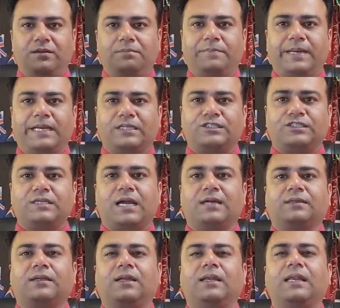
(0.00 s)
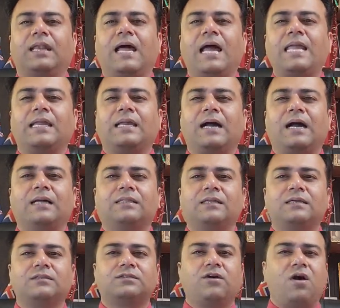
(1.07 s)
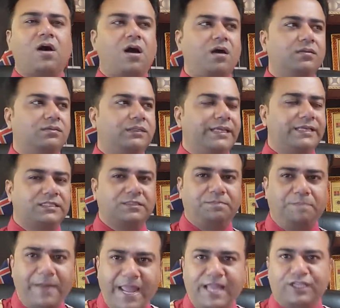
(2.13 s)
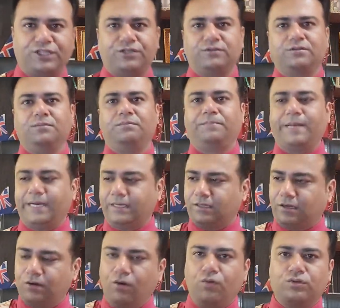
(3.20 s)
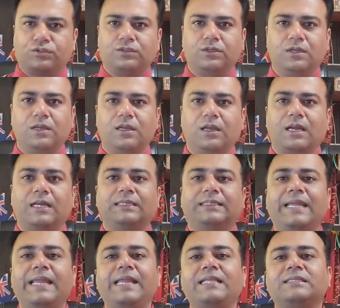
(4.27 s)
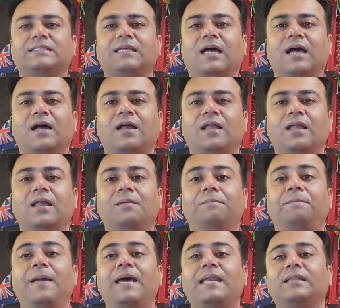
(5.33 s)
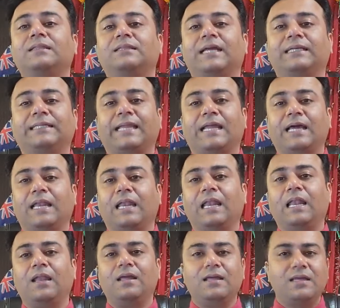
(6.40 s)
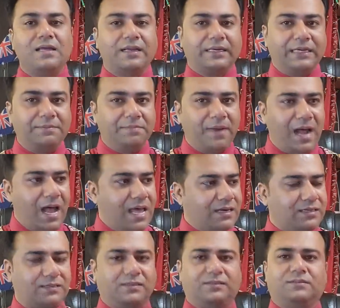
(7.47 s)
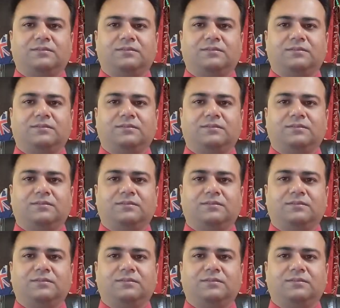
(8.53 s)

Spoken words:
bracket start, like others on this page, bracket close, contains a parenthetical remark.